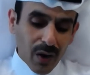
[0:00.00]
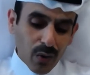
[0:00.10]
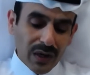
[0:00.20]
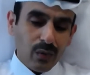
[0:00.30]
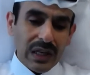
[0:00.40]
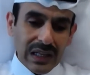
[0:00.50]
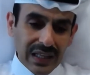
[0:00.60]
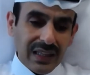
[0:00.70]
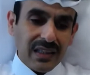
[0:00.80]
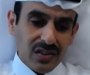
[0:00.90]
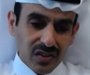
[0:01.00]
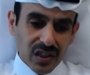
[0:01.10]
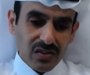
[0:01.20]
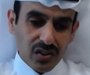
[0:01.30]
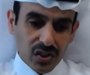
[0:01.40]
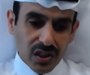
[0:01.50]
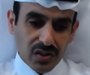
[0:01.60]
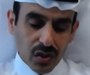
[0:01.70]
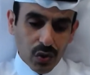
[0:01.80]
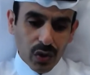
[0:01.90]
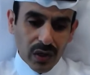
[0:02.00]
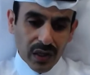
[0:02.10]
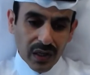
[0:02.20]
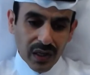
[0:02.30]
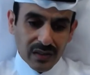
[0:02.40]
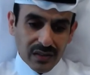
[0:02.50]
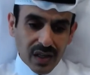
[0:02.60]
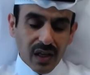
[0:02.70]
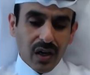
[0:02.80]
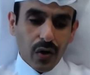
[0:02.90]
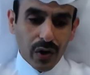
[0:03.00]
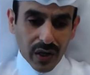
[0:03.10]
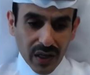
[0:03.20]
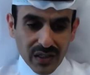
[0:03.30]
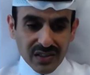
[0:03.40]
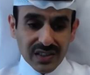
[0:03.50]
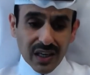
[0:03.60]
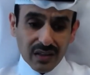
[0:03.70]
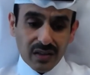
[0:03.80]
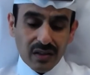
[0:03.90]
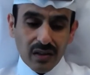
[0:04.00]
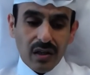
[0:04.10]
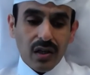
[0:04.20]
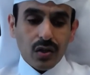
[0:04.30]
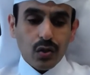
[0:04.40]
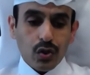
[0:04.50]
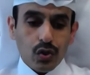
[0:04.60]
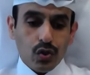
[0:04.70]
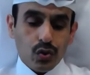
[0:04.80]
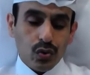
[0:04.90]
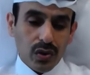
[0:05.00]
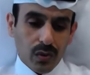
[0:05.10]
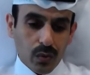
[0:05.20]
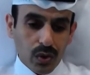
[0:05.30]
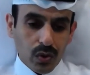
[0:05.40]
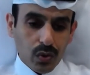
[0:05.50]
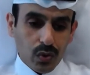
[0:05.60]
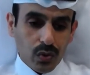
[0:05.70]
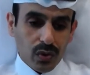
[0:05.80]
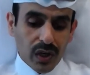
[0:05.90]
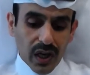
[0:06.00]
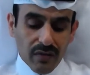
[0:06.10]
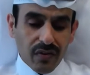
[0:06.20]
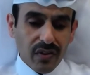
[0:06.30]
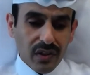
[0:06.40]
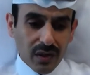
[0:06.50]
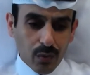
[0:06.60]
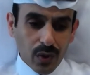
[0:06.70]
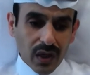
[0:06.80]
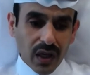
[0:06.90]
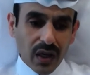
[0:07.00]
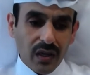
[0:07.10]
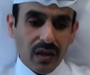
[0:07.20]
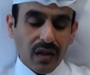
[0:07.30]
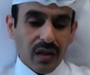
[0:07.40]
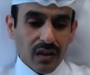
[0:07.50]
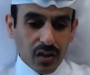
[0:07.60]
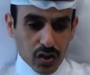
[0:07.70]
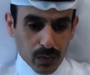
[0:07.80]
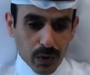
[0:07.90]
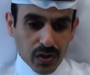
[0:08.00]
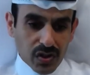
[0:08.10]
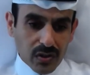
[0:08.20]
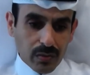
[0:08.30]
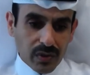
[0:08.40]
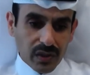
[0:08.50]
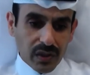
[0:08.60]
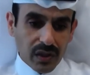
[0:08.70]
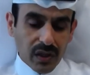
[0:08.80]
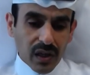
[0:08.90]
can we lead this transition as an oil and gas sector to ensure that we do everything that we can responsibly,